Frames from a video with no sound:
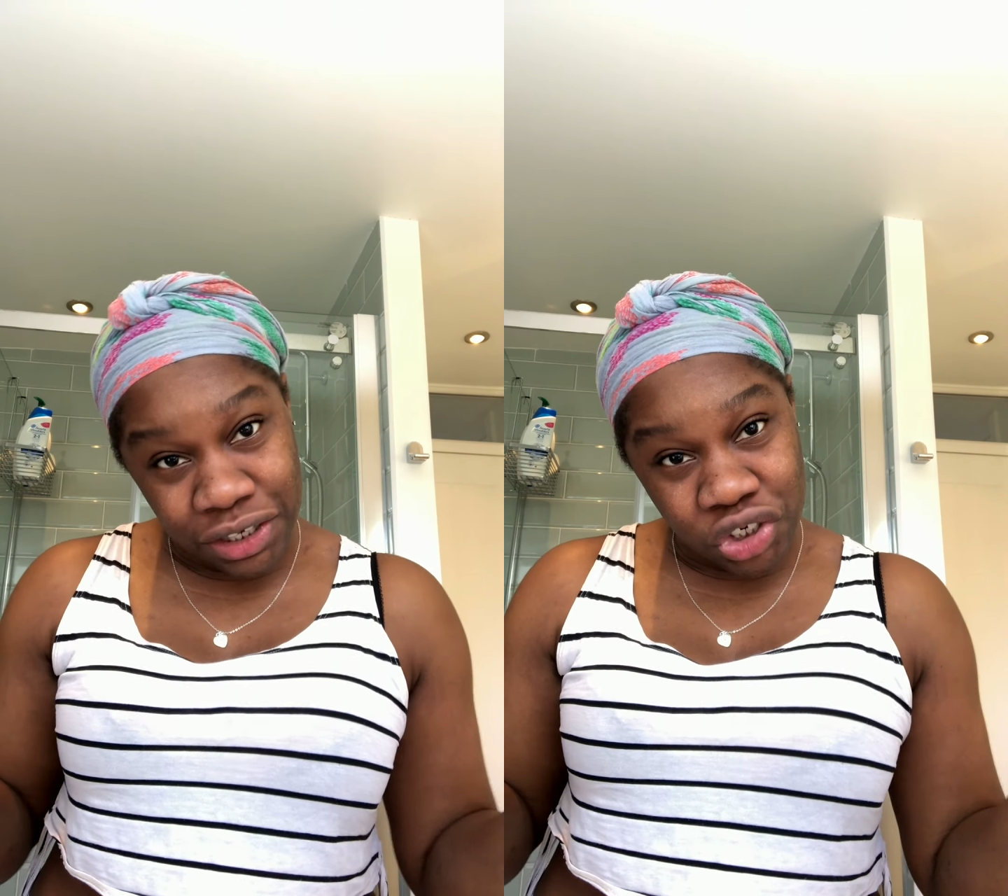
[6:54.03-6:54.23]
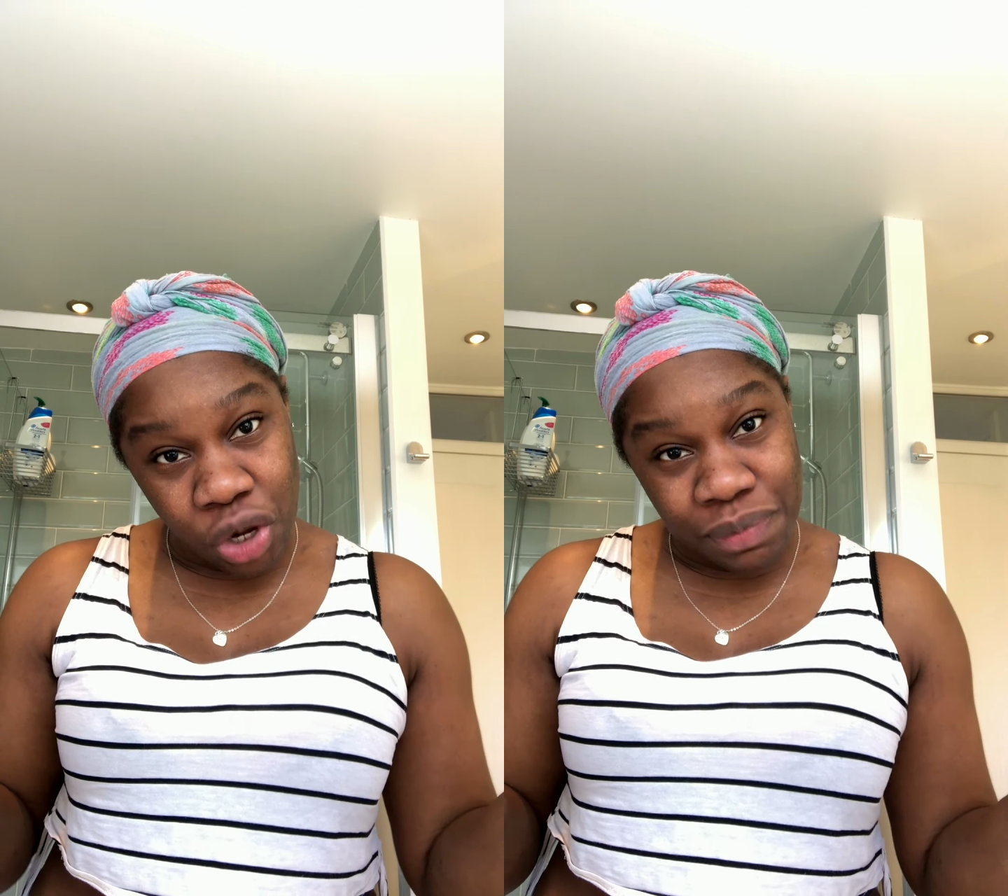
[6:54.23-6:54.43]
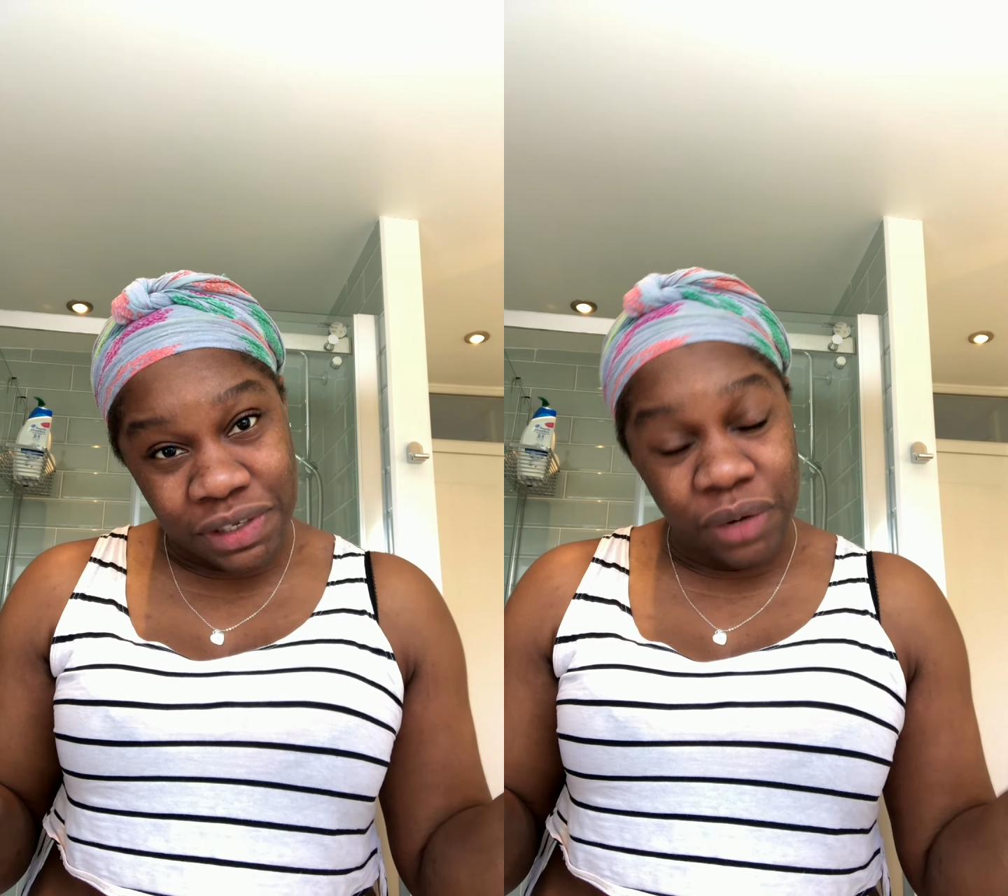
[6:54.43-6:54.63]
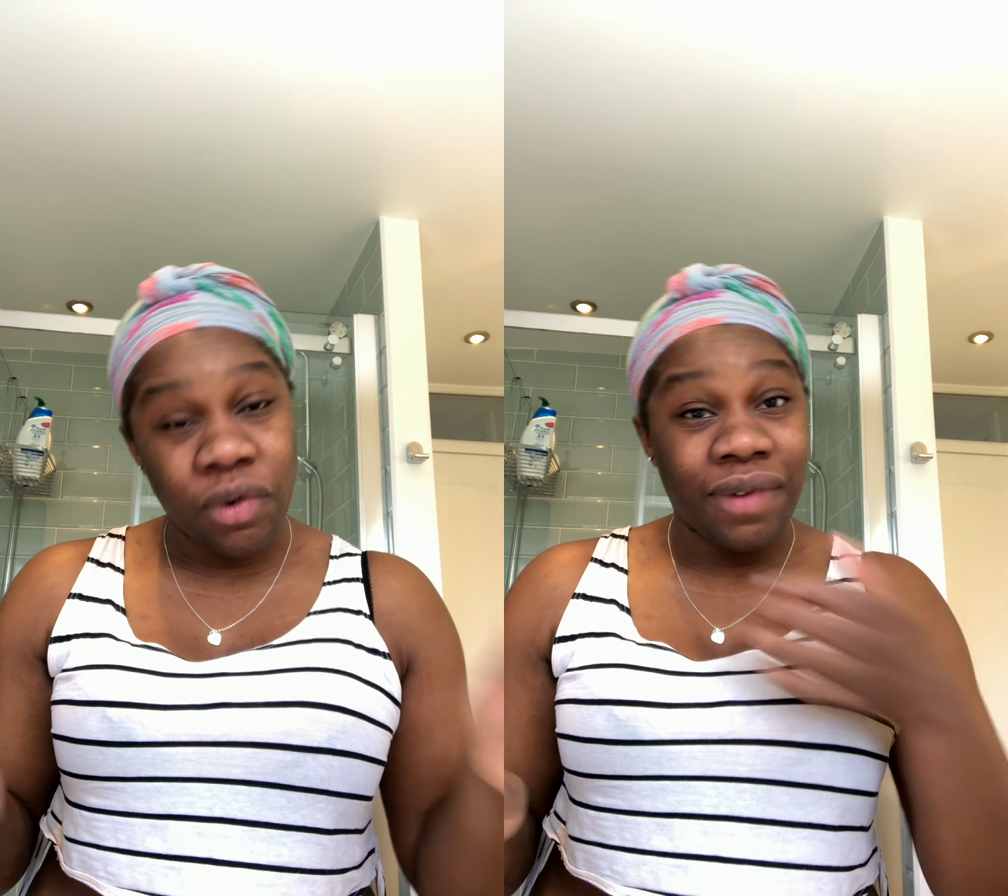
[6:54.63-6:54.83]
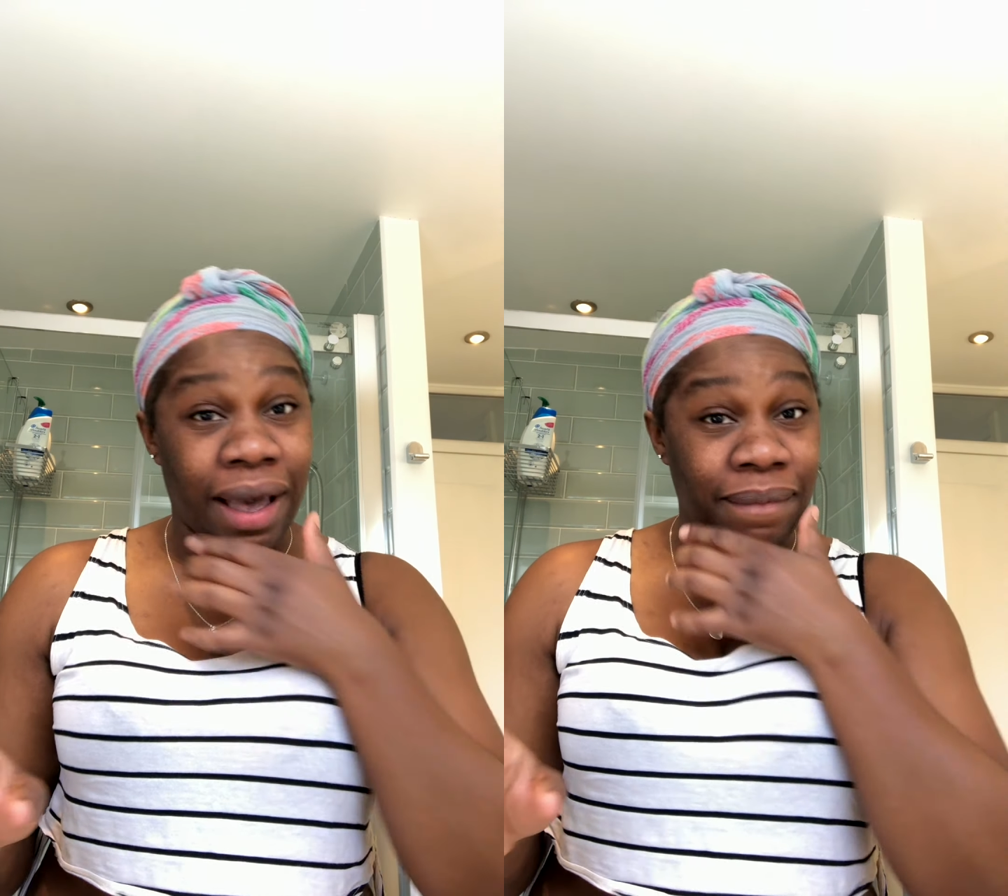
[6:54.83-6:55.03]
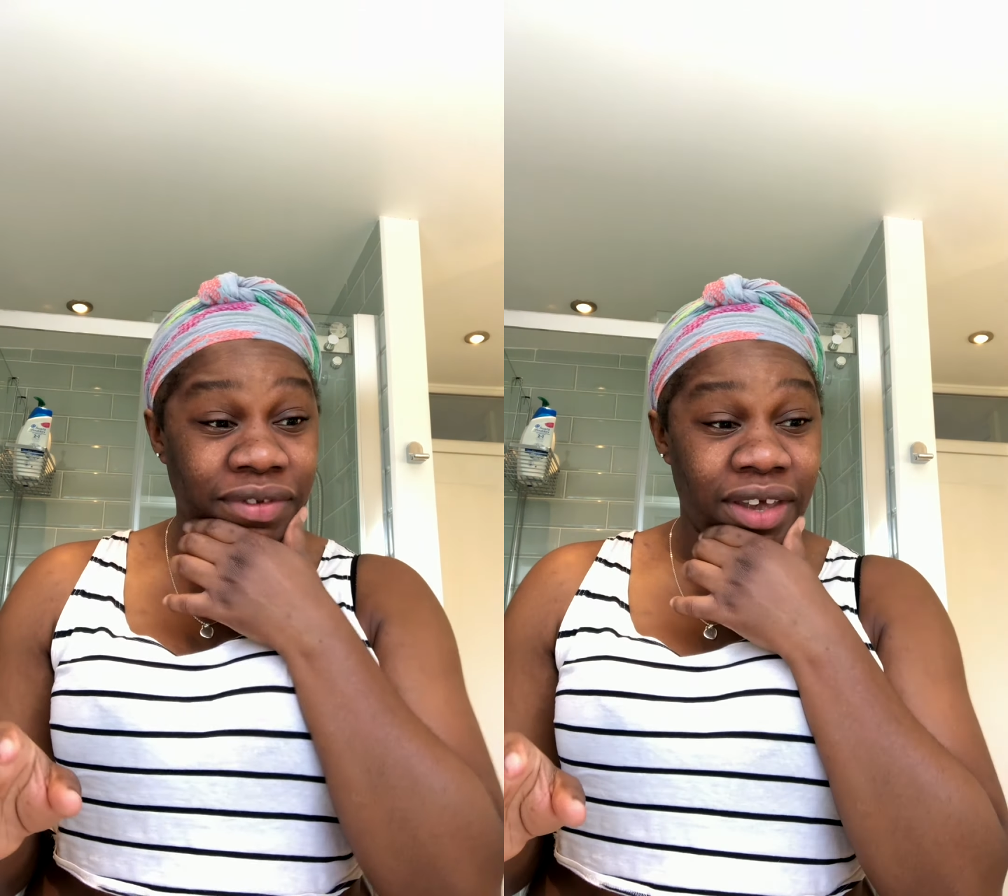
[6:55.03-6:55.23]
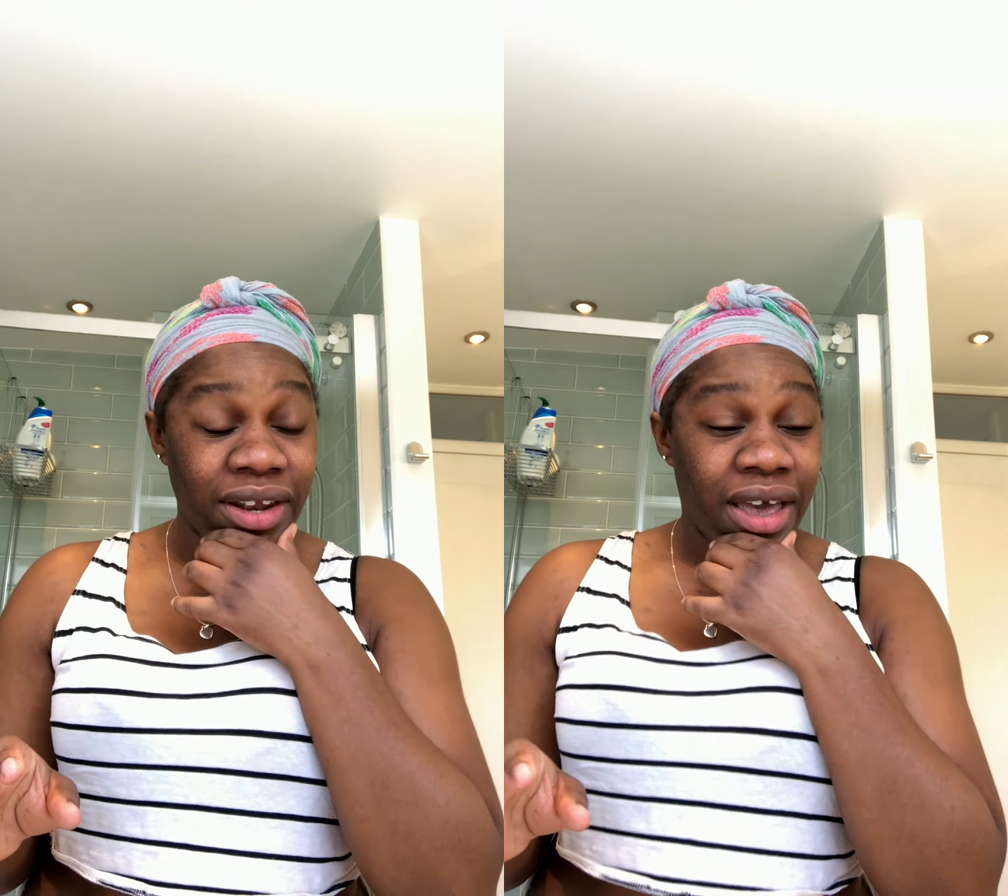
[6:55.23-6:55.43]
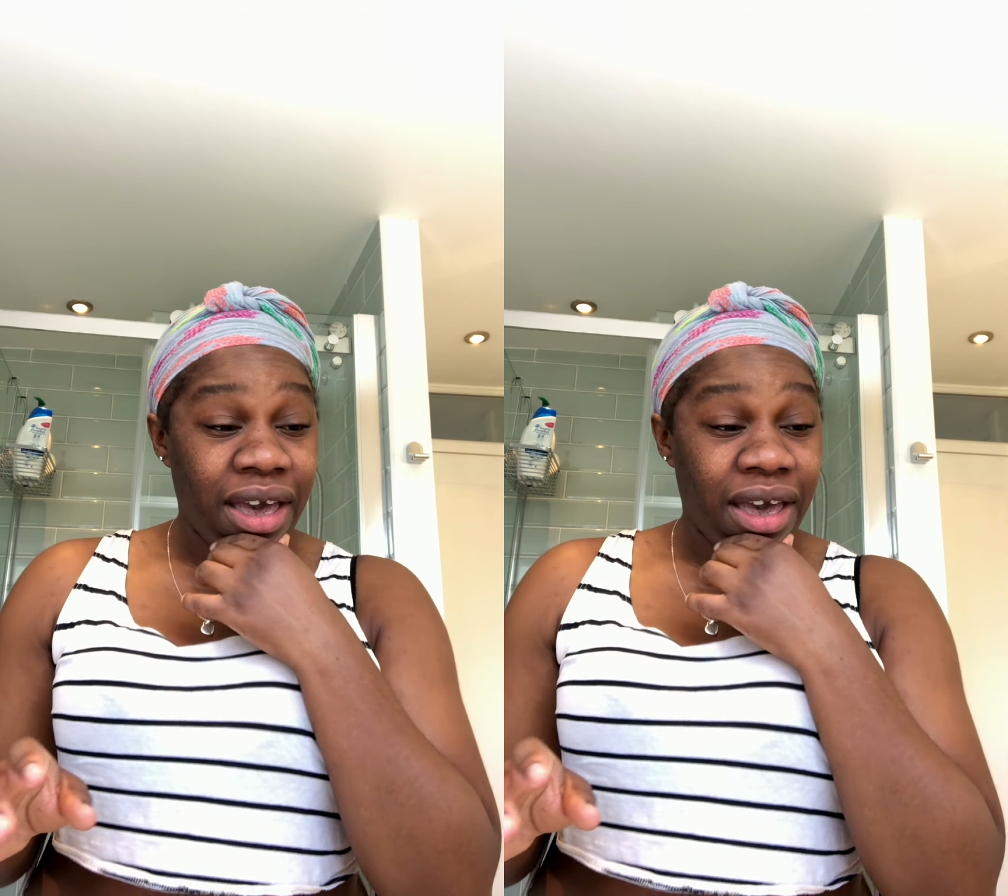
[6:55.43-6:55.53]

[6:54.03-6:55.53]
shops in Wolverhampton.